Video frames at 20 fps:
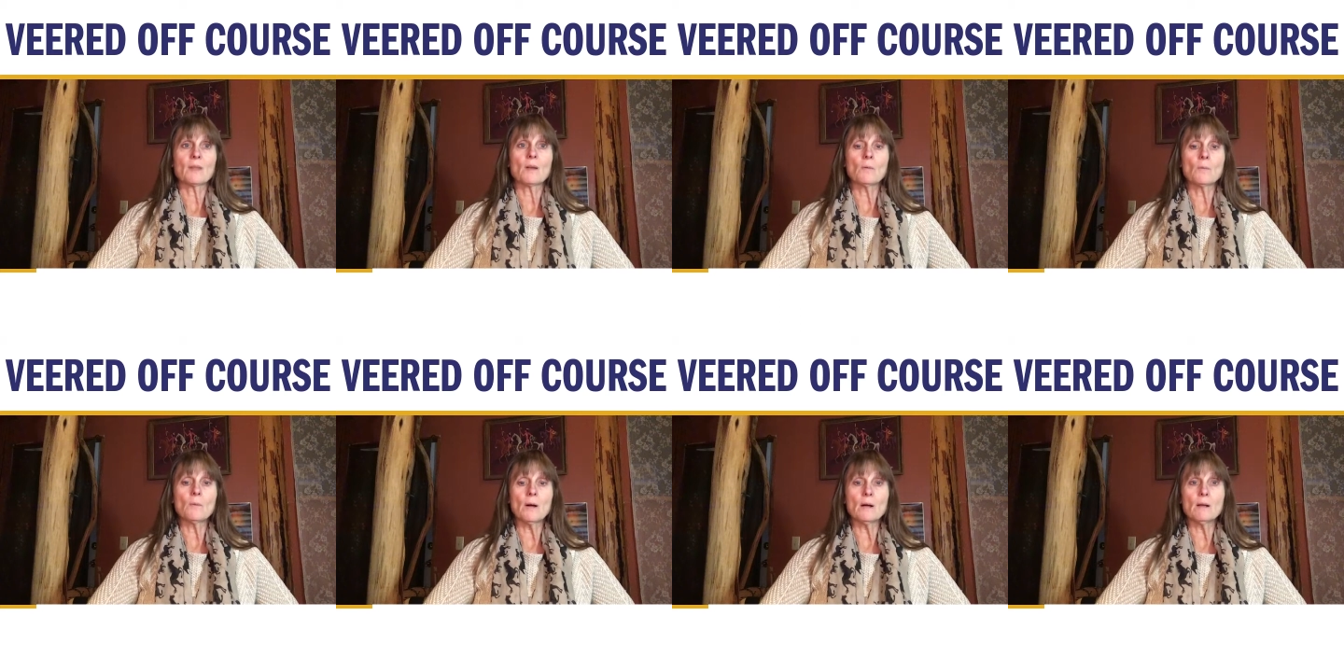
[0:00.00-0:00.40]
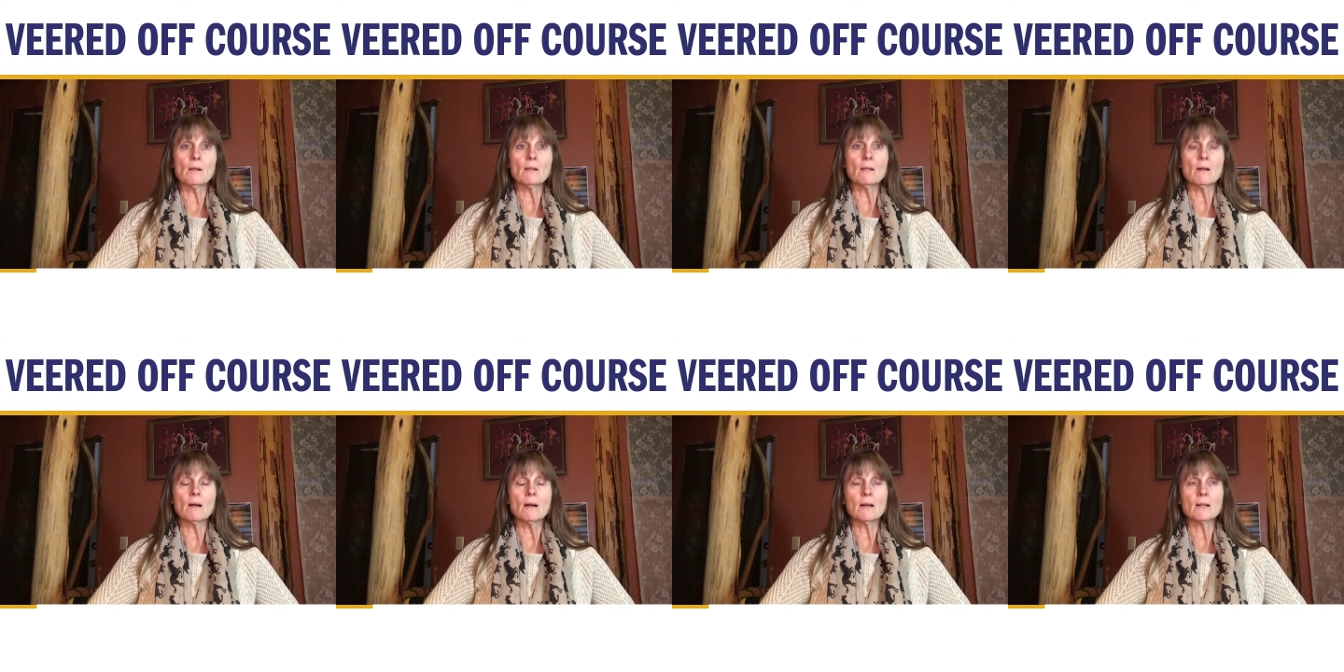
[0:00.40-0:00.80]

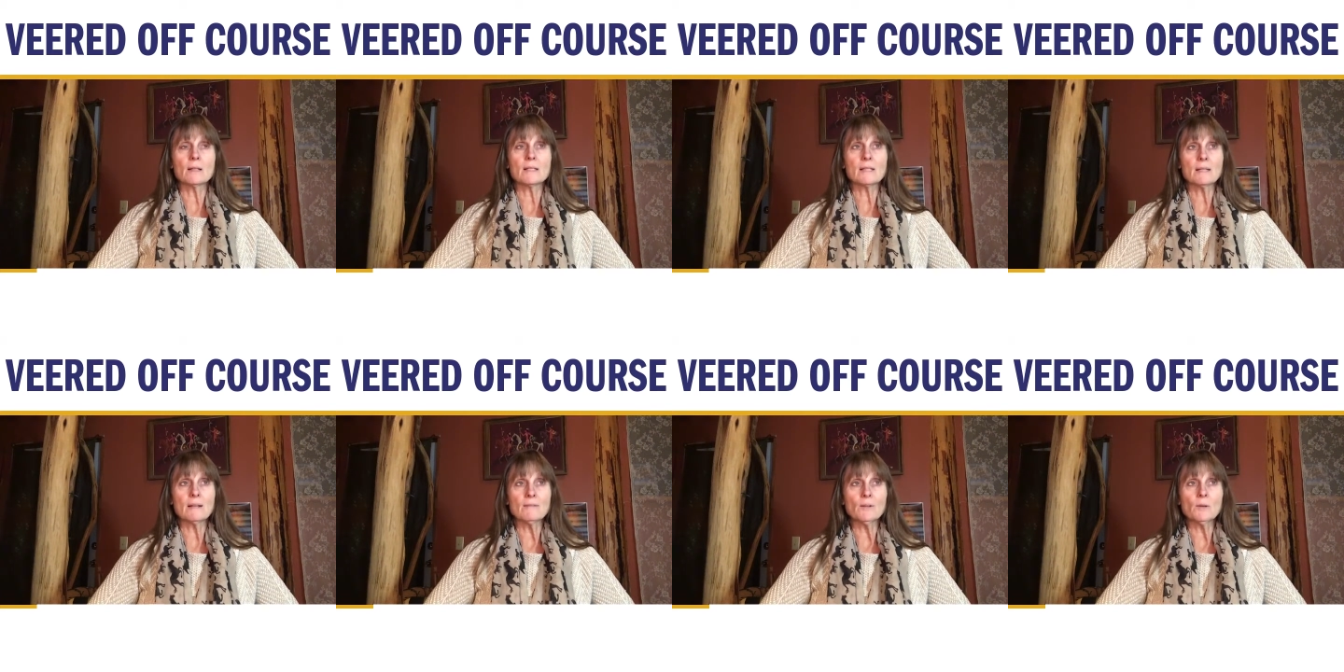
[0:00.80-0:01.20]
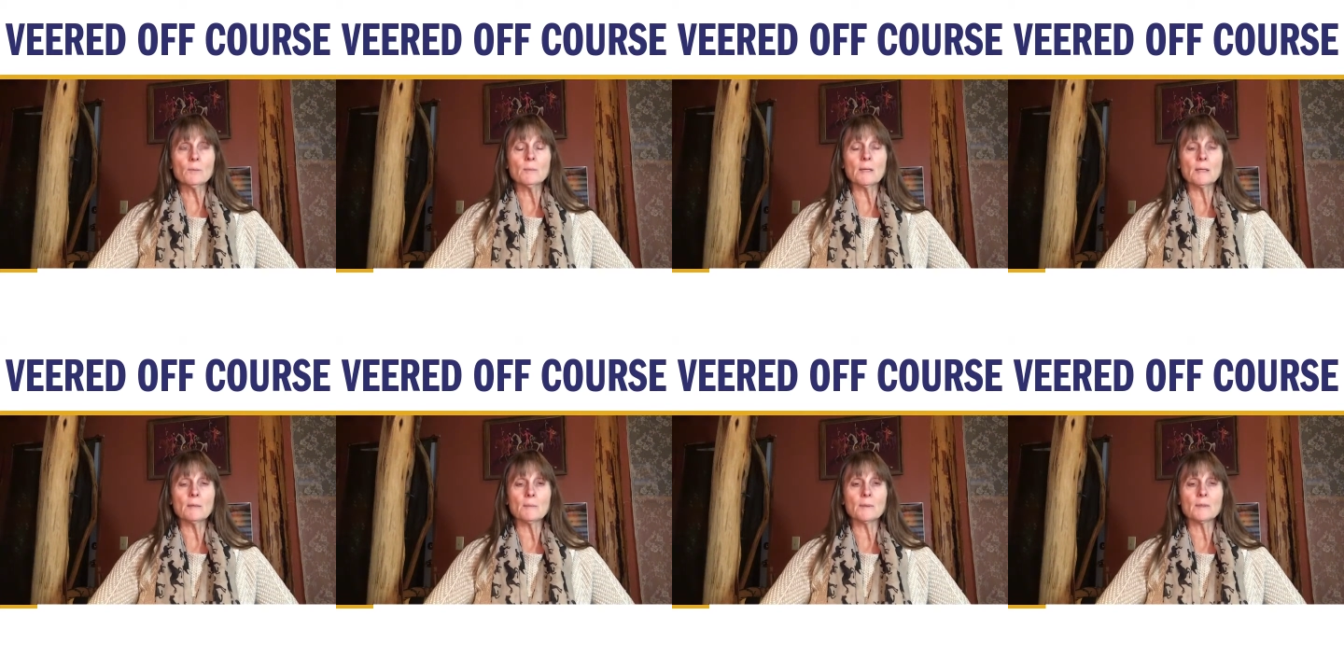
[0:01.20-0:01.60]
Well, several
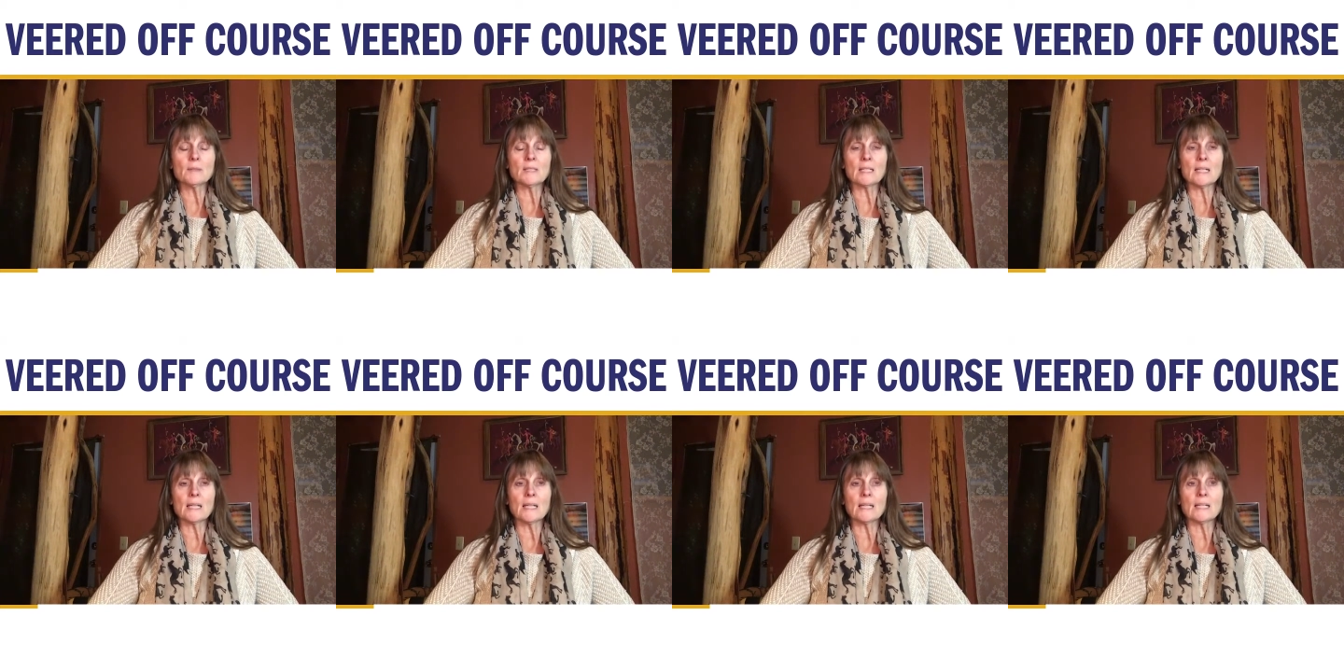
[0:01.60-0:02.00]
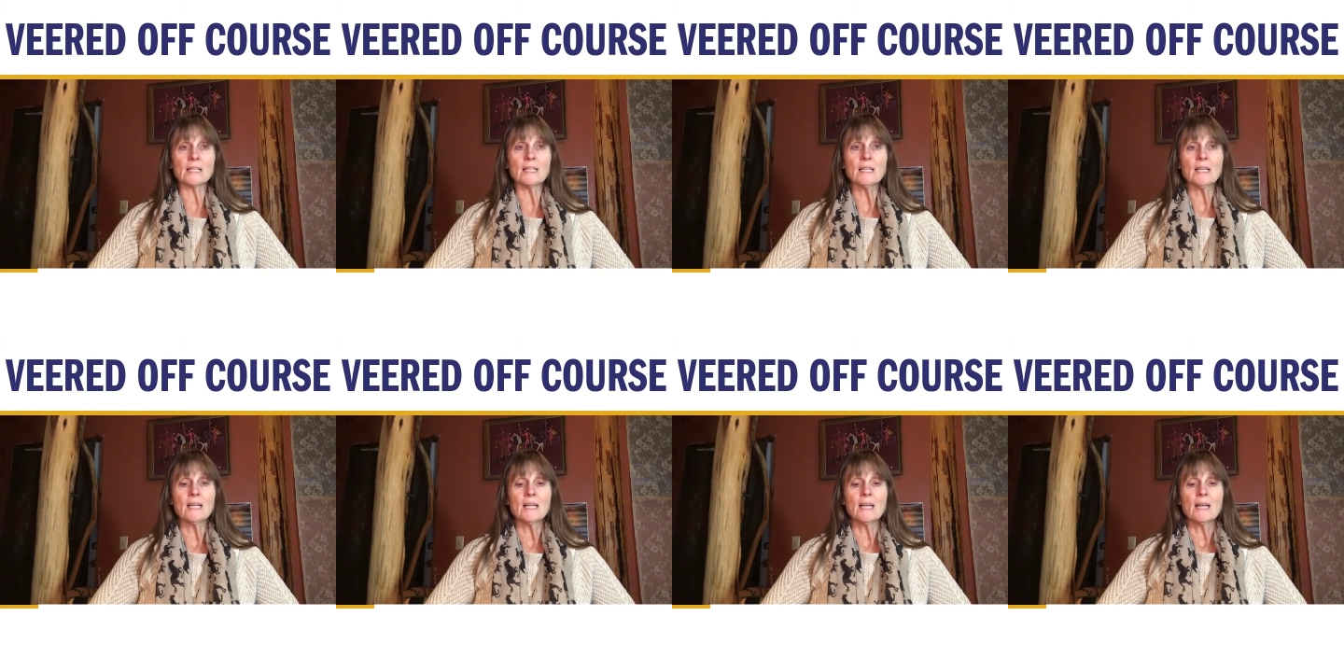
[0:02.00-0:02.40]
people did,